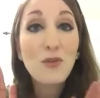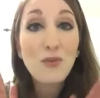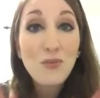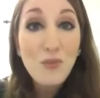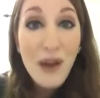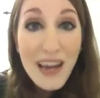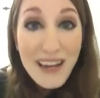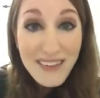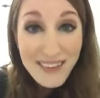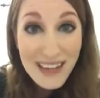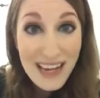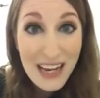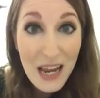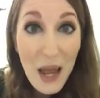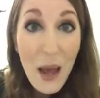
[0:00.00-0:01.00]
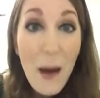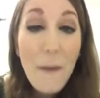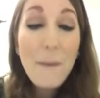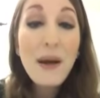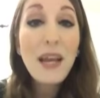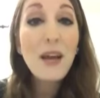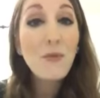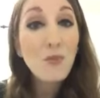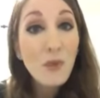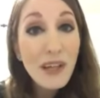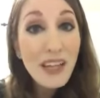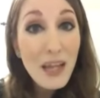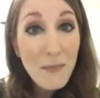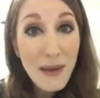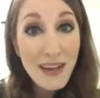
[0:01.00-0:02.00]
crazy, but it
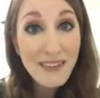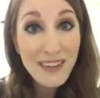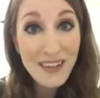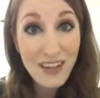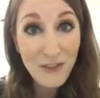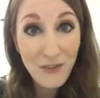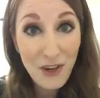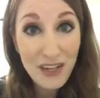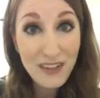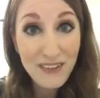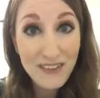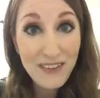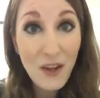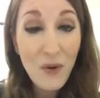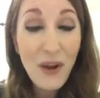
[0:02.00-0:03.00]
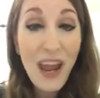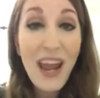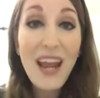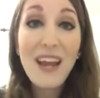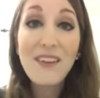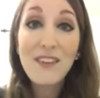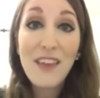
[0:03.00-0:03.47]
really makes a difference. Okay.